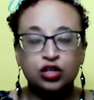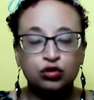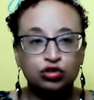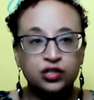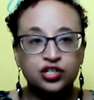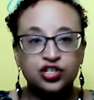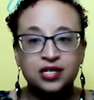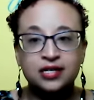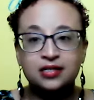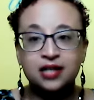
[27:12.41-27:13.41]

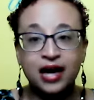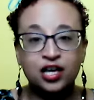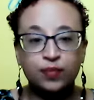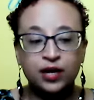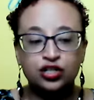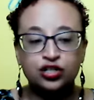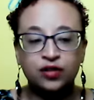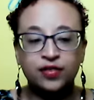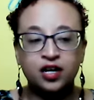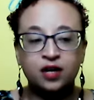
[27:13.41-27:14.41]
nutritionists,
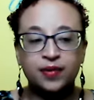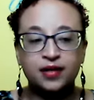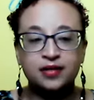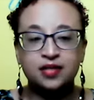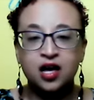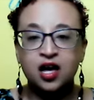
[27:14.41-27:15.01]
occupational therapists